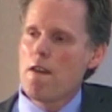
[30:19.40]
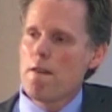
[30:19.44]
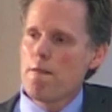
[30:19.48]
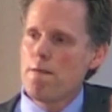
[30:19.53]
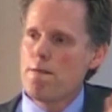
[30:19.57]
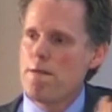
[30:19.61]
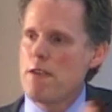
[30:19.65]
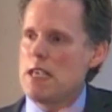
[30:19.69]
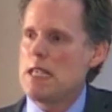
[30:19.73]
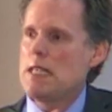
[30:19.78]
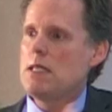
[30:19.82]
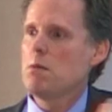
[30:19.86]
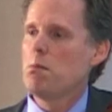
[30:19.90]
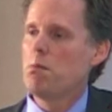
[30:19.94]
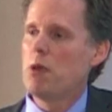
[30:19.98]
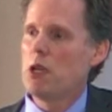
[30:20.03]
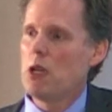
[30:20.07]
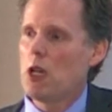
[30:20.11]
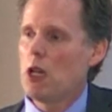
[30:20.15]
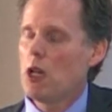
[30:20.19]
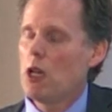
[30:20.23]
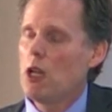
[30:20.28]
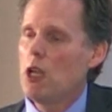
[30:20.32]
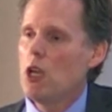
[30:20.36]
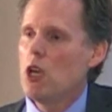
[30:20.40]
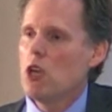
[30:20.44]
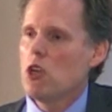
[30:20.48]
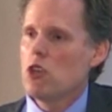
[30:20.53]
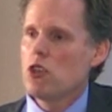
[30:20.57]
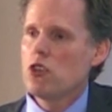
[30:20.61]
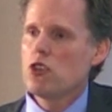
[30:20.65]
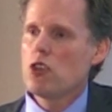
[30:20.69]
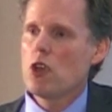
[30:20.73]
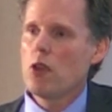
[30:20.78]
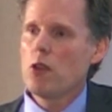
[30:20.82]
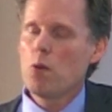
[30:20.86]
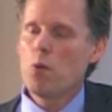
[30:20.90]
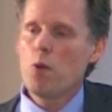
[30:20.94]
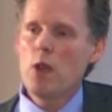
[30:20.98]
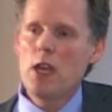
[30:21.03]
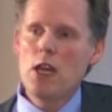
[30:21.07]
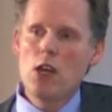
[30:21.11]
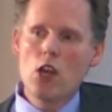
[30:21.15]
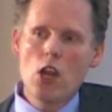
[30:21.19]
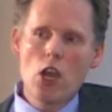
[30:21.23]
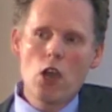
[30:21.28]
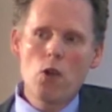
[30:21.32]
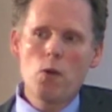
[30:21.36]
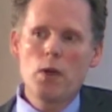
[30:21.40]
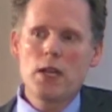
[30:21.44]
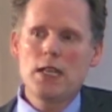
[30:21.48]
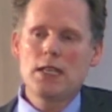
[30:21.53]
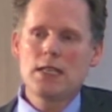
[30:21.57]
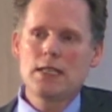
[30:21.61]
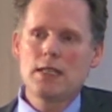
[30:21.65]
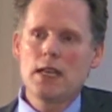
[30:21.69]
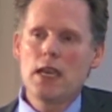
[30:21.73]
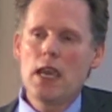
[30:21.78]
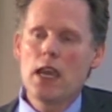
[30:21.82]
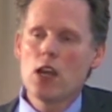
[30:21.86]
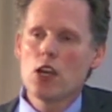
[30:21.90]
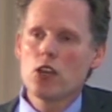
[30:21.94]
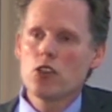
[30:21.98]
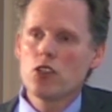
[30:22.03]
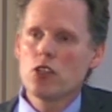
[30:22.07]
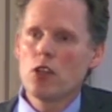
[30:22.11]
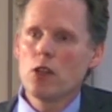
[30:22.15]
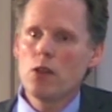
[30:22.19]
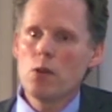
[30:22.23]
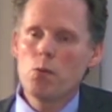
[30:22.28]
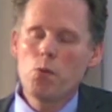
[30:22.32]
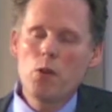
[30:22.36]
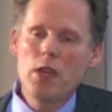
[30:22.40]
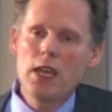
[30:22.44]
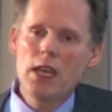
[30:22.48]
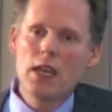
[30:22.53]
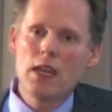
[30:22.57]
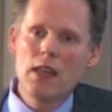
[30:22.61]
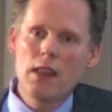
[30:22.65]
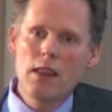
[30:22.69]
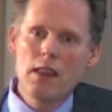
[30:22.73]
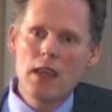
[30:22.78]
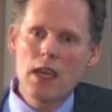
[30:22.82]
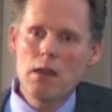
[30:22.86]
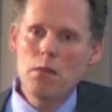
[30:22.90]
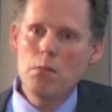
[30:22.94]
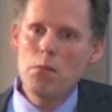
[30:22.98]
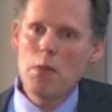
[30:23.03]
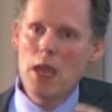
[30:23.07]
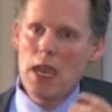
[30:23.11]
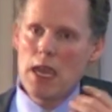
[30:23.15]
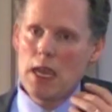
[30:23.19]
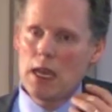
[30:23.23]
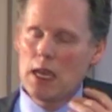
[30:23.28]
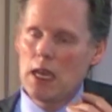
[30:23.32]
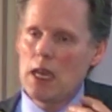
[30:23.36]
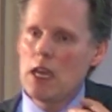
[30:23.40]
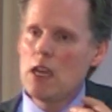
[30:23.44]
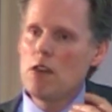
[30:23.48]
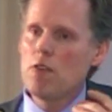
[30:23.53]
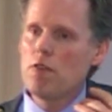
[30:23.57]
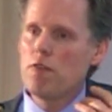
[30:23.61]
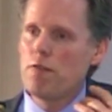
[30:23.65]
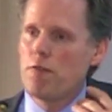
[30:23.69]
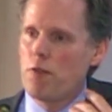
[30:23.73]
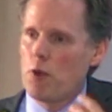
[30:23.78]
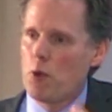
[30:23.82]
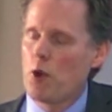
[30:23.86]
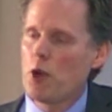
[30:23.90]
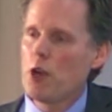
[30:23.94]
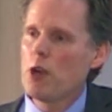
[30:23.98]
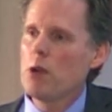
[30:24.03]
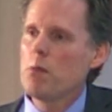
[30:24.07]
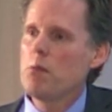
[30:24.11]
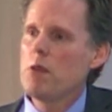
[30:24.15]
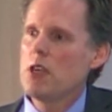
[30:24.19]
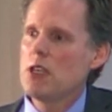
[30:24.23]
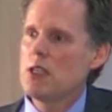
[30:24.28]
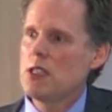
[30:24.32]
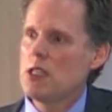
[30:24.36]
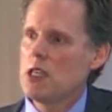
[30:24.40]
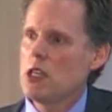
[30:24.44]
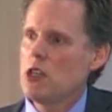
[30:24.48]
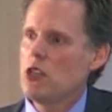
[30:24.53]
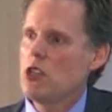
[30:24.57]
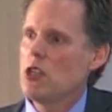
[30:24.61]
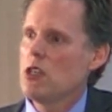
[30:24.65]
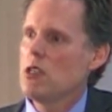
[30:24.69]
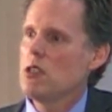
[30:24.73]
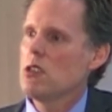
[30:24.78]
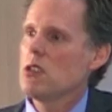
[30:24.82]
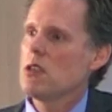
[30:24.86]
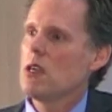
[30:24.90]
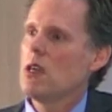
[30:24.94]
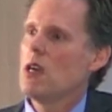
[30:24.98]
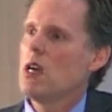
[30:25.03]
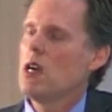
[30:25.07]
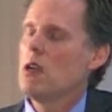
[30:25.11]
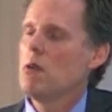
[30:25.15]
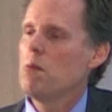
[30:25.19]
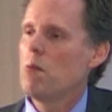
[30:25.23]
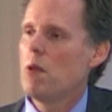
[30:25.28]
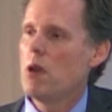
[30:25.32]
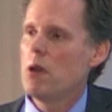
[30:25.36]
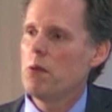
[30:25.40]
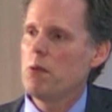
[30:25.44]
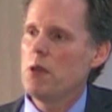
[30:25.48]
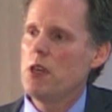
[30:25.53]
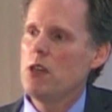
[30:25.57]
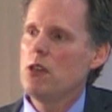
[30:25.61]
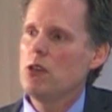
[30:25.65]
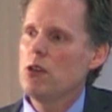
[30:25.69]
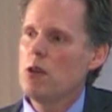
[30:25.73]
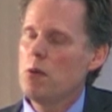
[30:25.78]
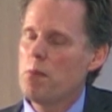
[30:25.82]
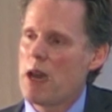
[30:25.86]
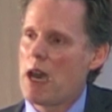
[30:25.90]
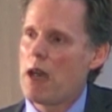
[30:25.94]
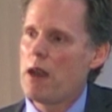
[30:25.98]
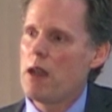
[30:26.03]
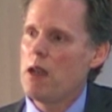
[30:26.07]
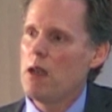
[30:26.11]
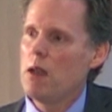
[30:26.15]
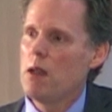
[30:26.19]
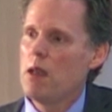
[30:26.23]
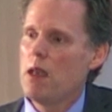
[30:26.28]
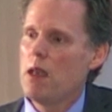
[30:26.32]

visible so that we know it's there, so that we can then make informed decisions on what we do about it?